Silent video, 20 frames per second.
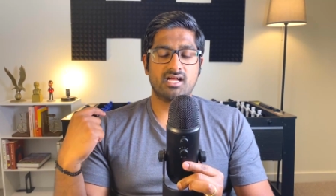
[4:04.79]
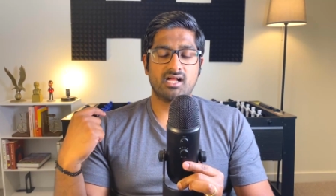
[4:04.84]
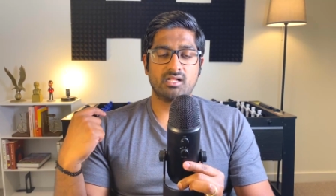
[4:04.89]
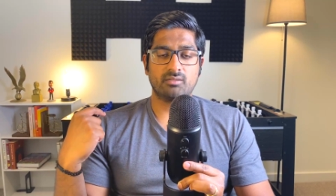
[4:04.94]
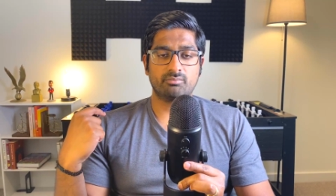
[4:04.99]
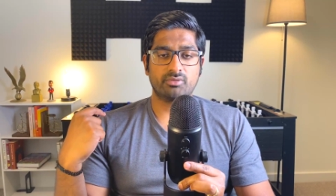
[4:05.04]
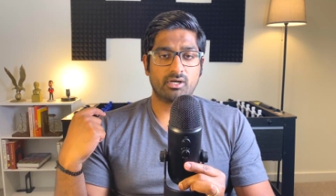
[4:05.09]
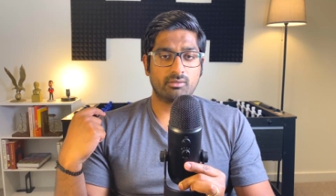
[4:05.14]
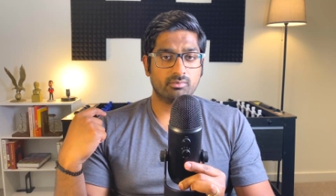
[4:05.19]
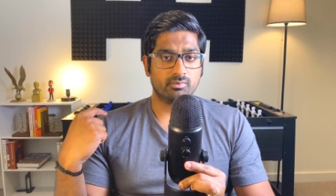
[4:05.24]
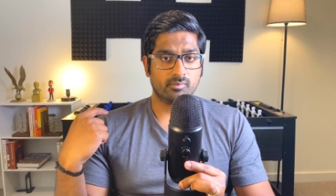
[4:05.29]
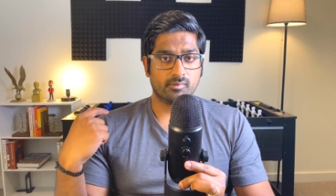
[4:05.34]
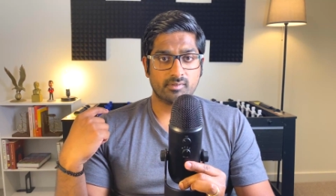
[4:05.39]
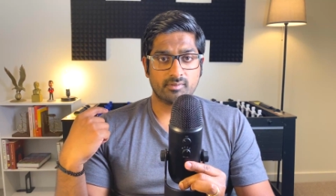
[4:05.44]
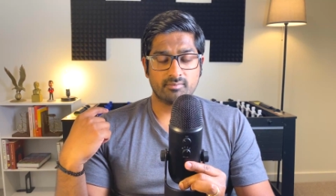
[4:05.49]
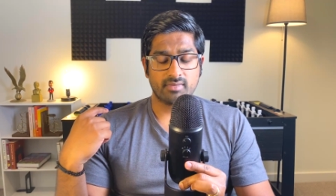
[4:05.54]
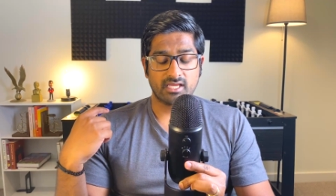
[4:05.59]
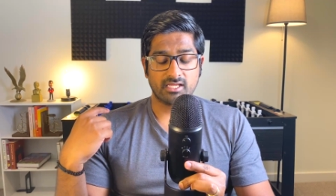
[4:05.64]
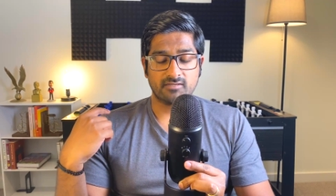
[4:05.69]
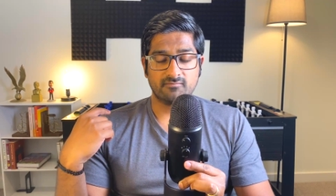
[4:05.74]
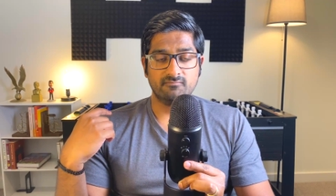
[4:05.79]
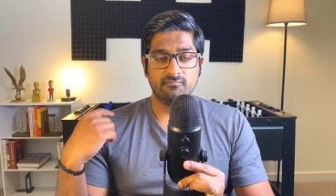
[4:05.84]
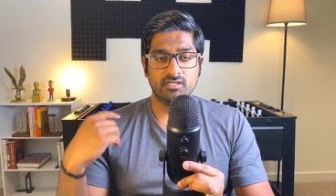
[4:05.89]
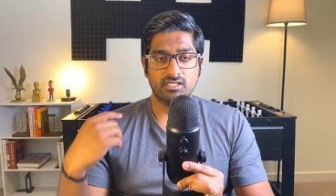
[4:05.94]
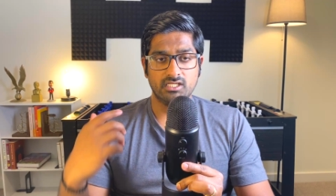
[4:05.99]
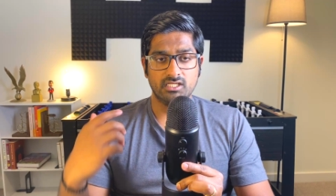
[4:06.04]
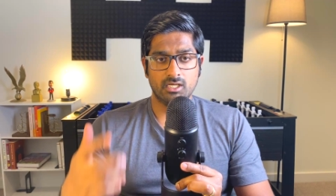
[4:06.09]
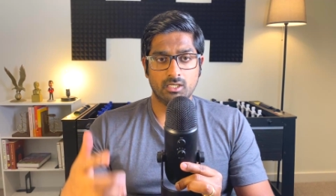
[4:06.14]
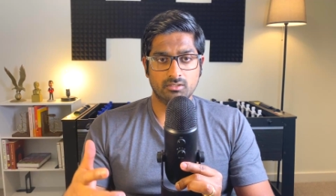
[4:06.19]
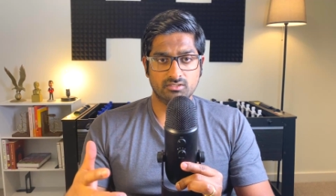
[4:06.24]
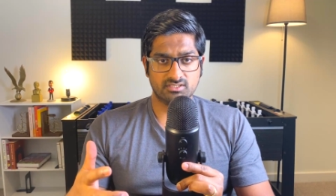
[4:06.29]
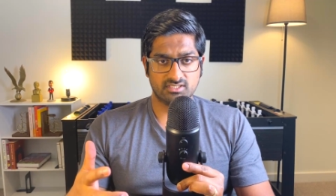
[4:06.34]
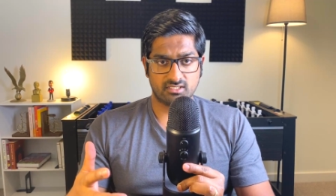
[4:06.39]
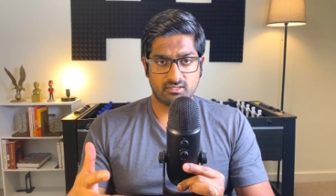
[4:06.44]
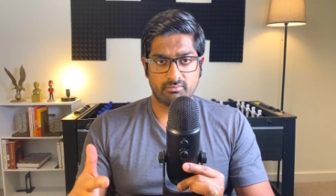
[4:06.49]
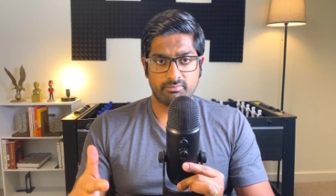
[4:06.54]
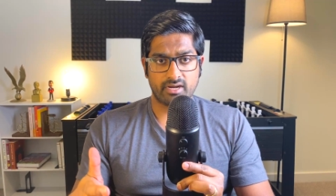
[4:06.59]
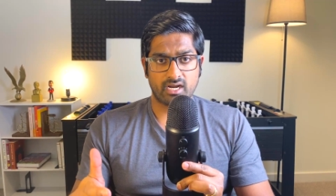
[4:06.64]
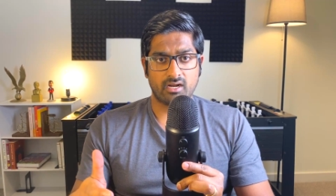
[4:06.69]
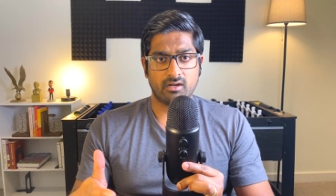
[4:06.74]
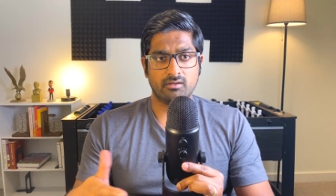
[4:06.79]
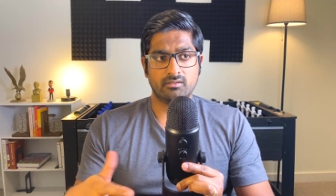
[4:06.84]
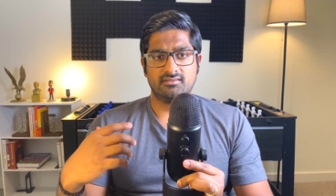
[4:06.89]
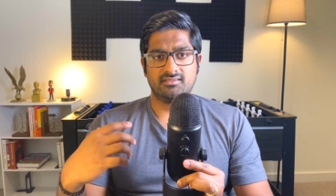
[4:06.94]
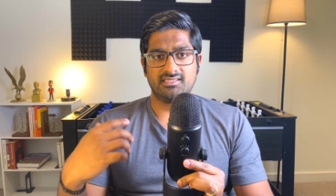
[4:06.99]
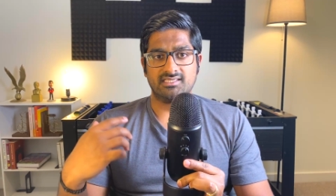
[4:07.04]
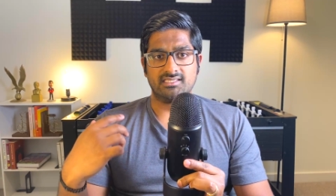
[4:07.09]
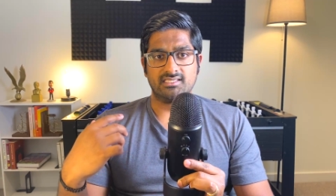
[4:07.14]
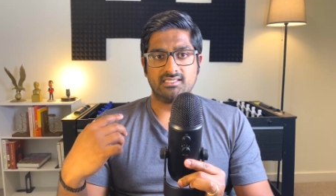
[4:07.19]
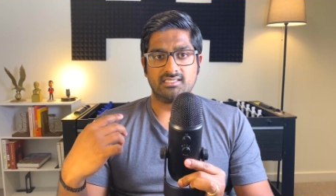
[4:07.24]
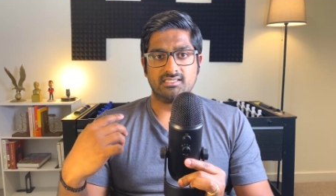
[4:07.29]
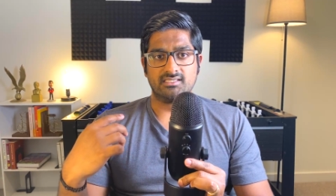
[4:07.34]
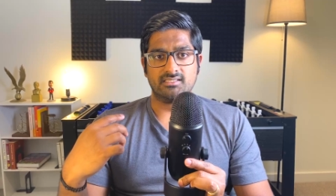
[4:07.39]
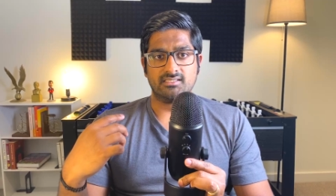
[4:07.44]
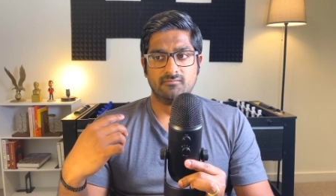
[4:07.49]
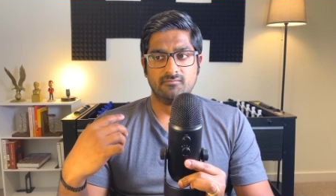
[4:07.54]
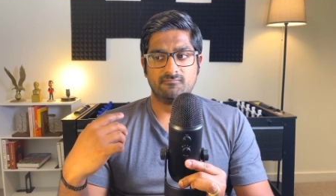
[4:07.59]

I'll probably make videos about the